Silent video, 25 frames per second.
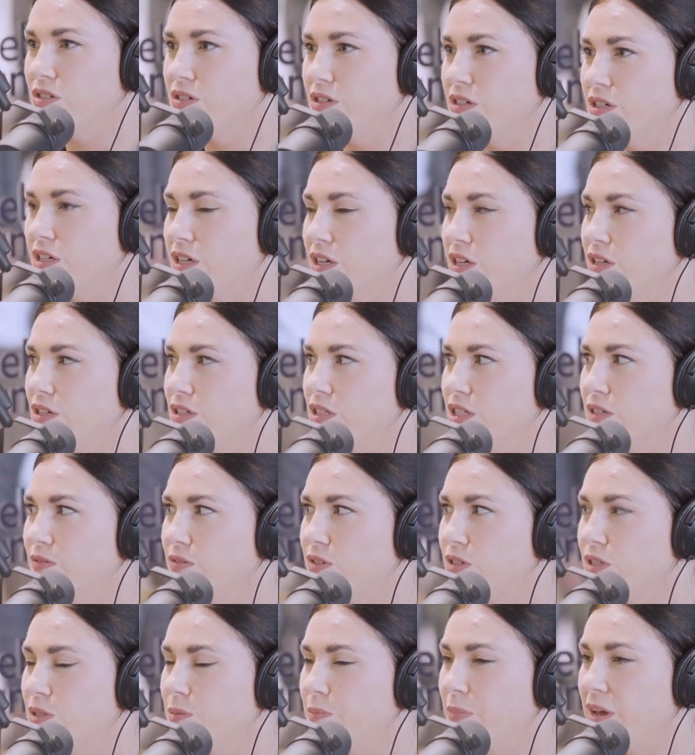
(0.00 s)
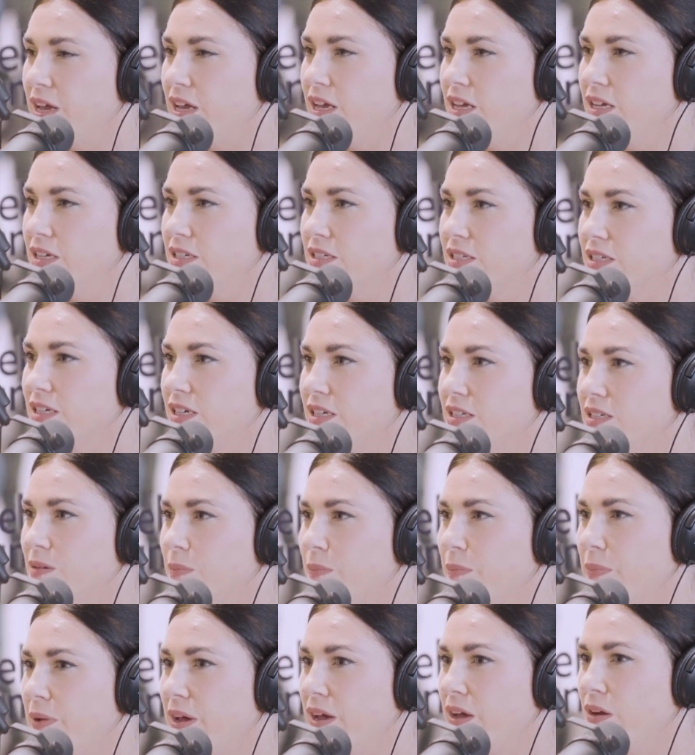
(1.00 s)
or an inclusive space is
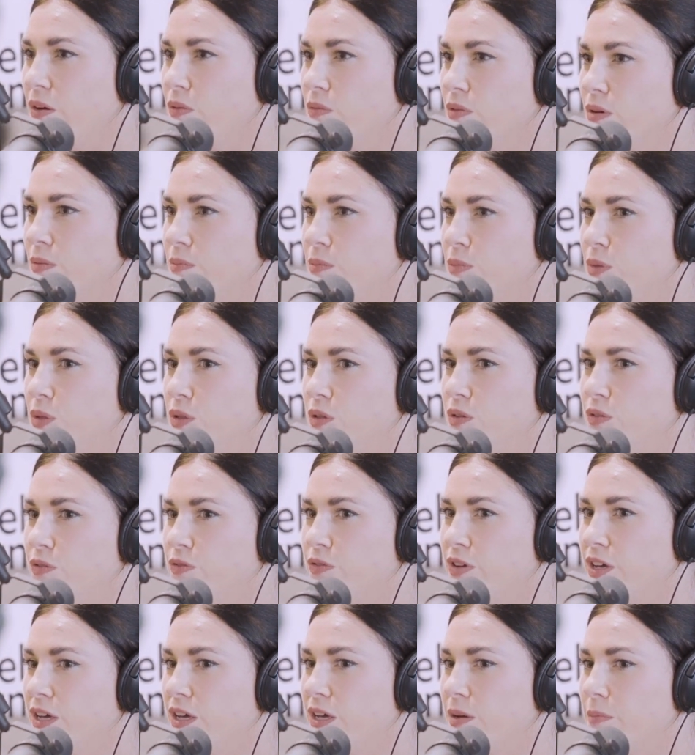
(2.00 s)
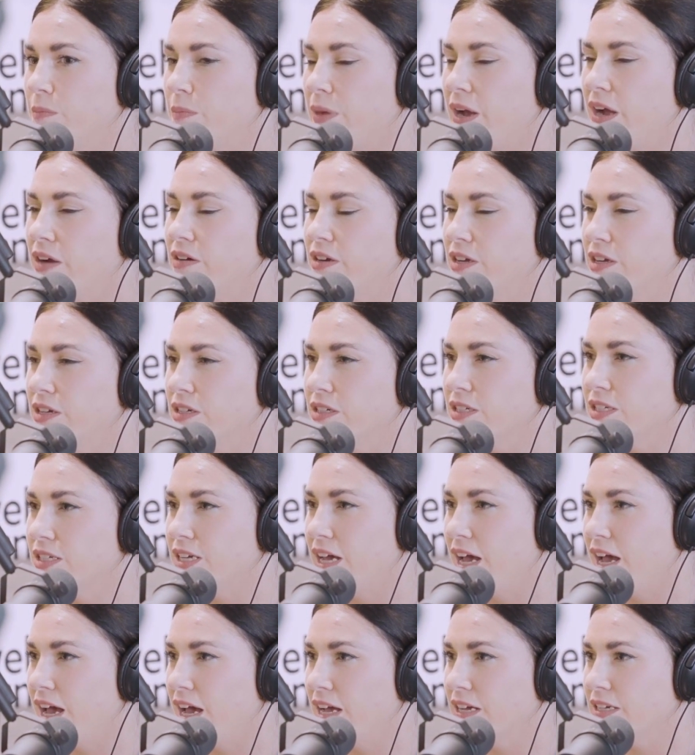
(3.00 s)
about removing barriers
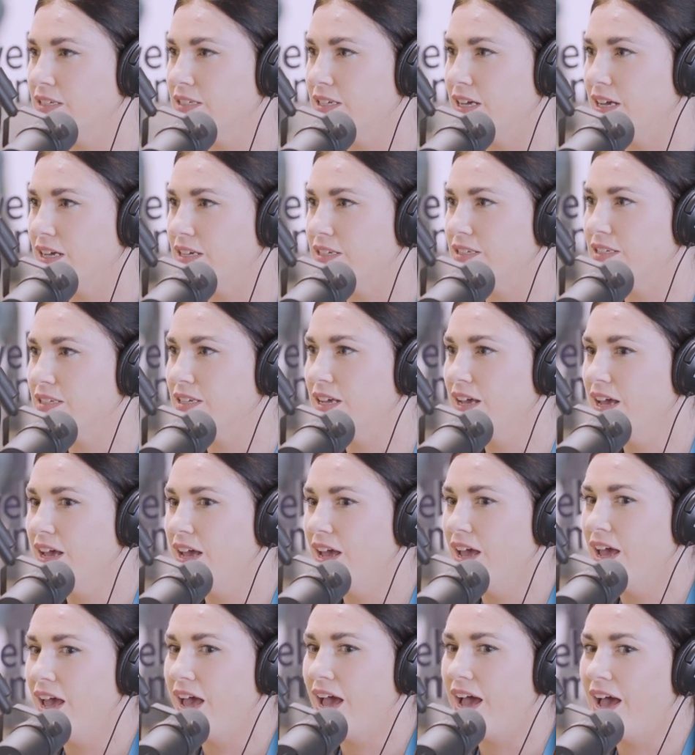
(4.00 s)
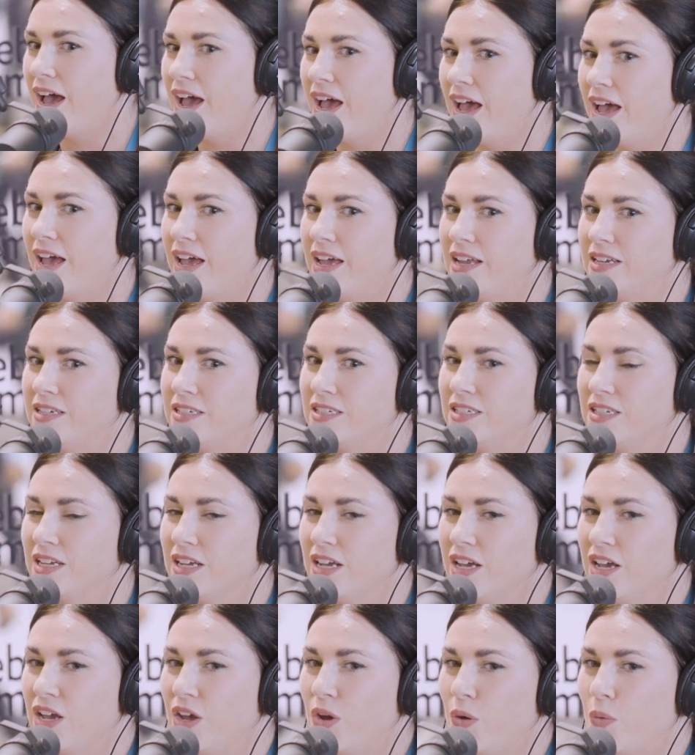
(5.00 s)
to access. And
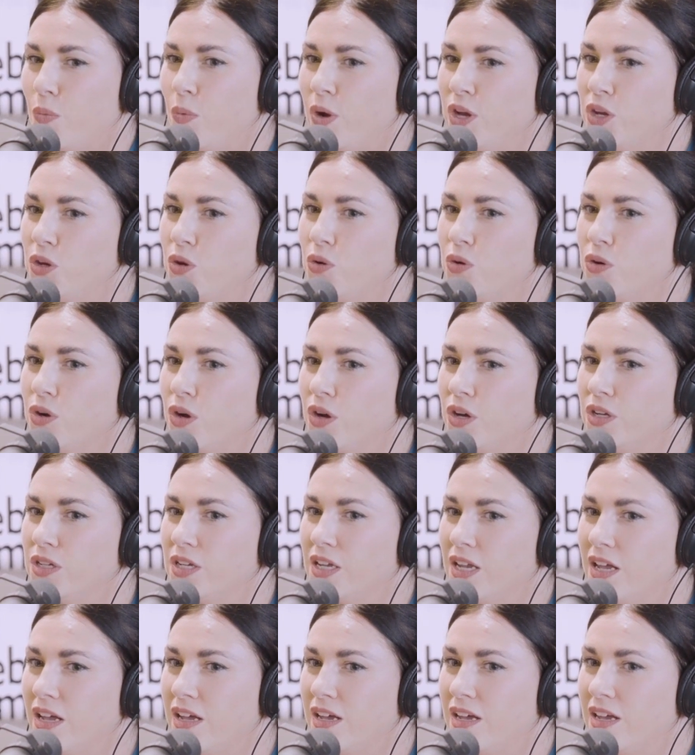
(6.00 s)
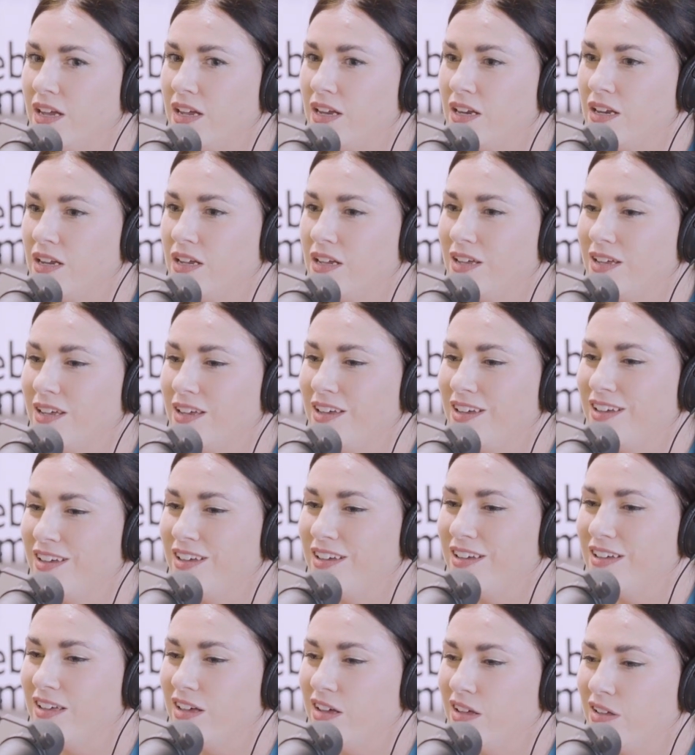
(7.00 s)
when you're online,
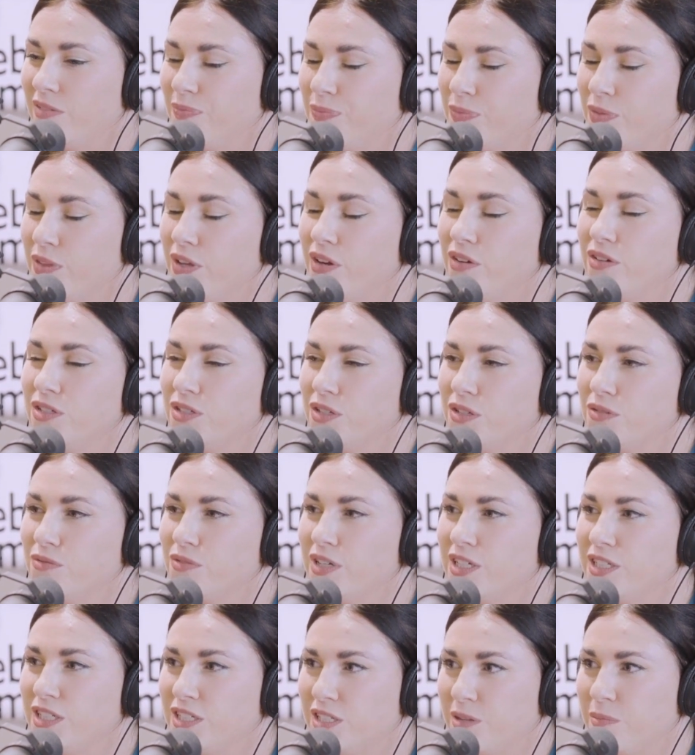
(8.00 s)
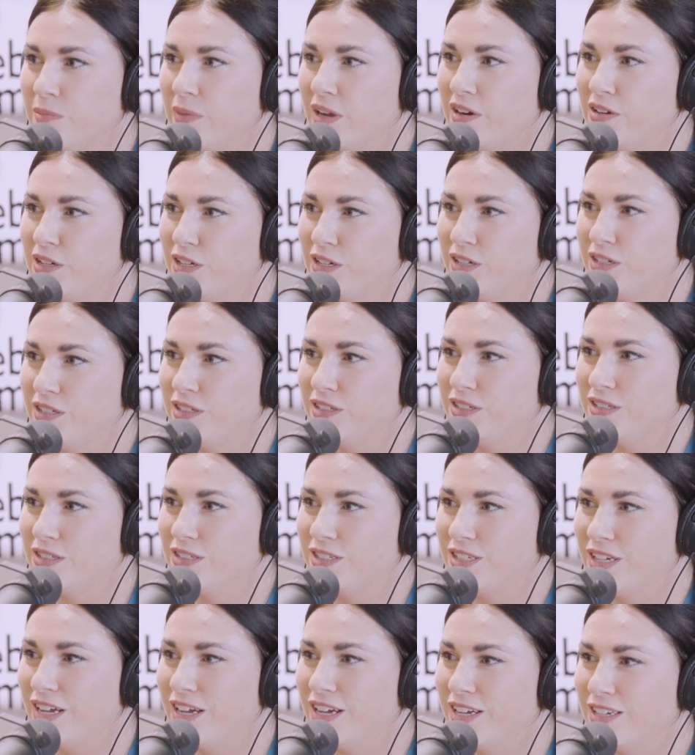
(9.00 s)
there is already some barriers
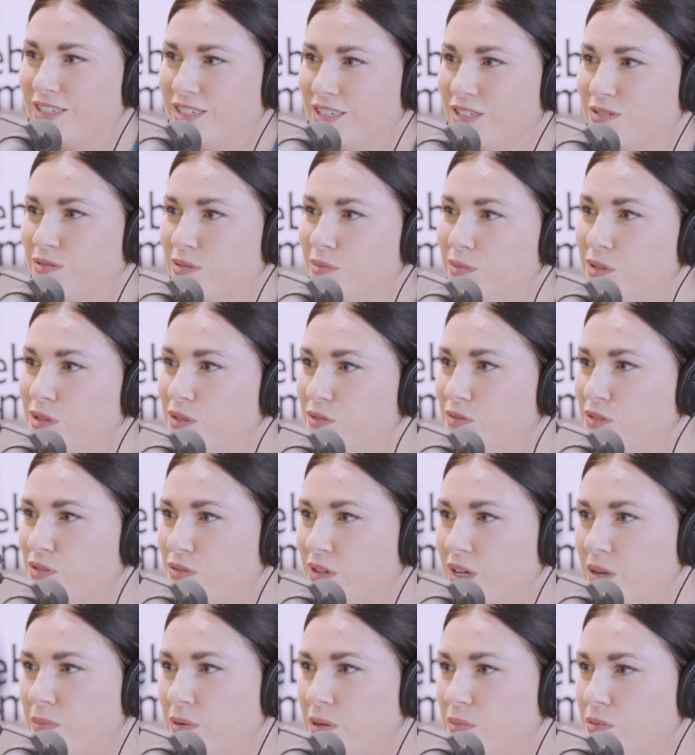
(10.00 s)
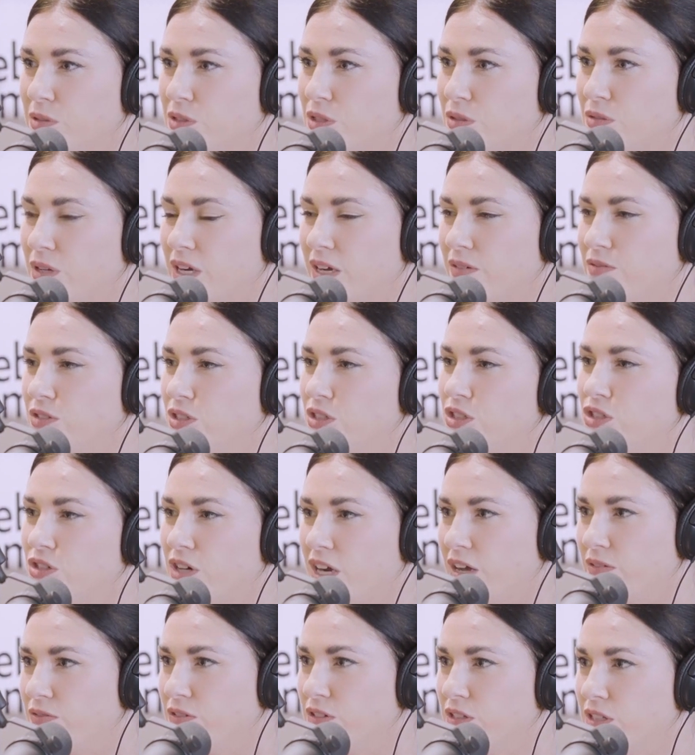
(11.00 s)
to access removed, right? People don't have to
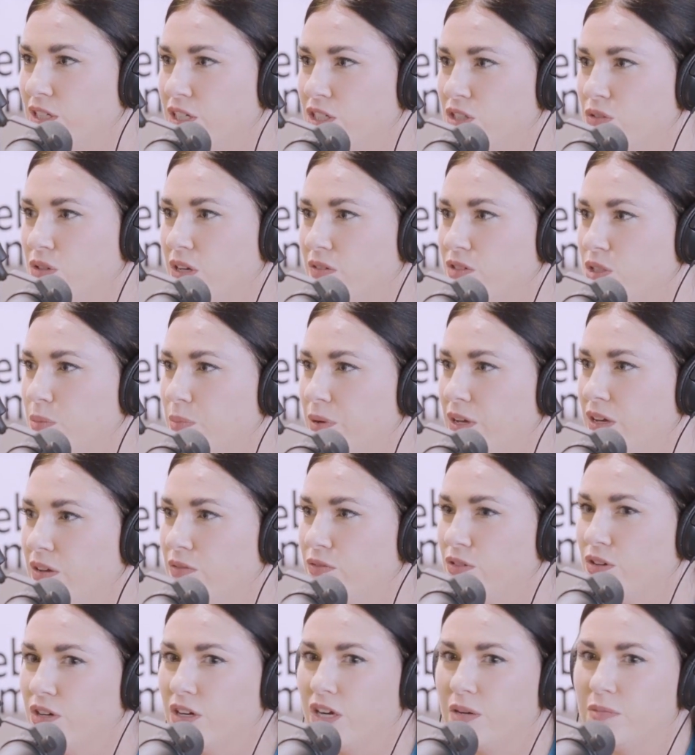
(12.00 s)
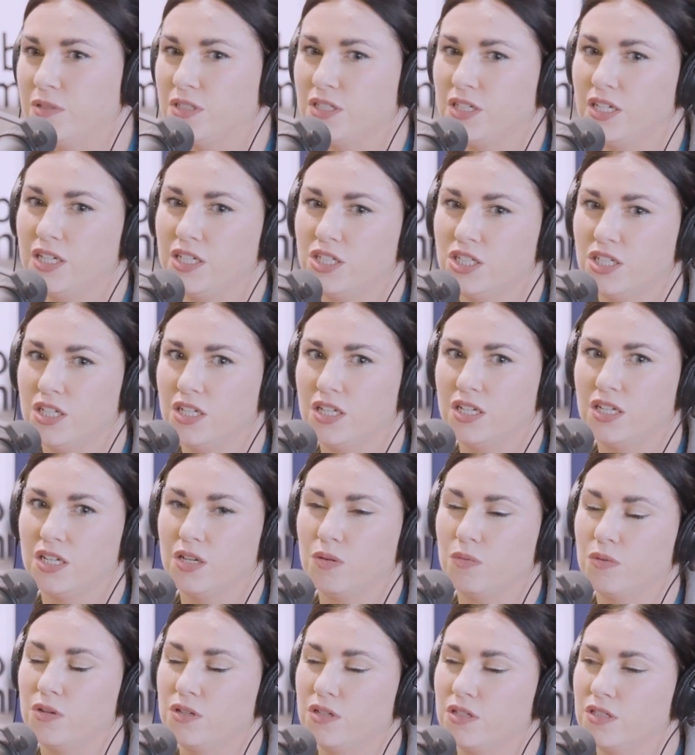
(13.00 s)
travel, they don't have to pay for accommodation.
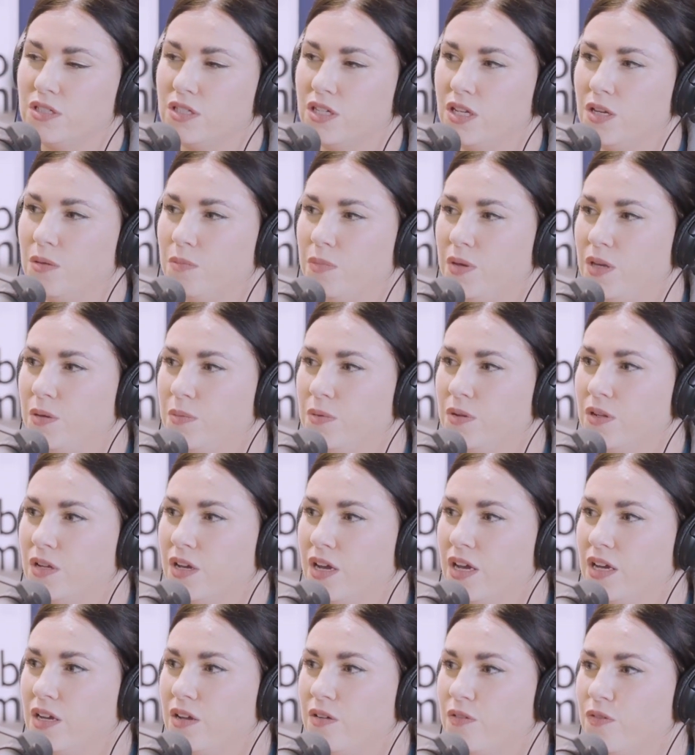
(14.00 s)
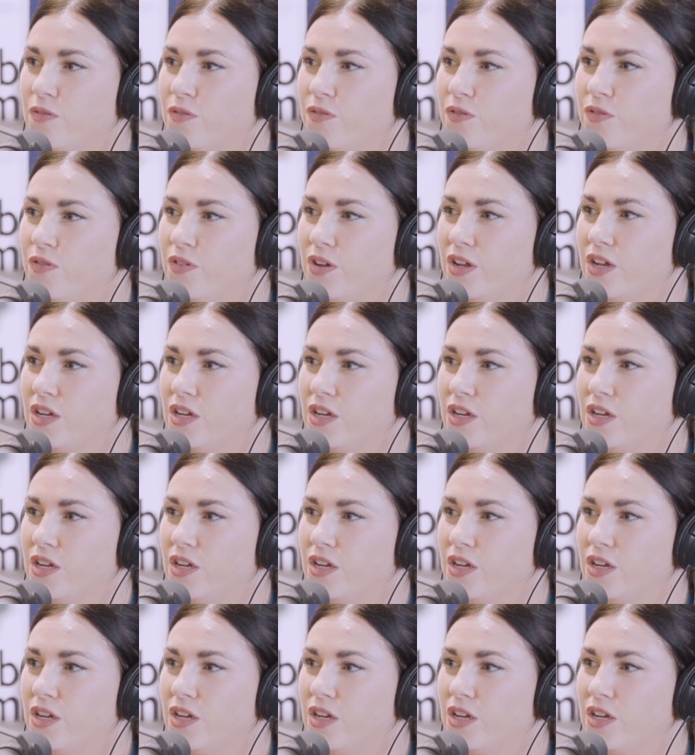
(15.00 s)
We're not seeing people kind of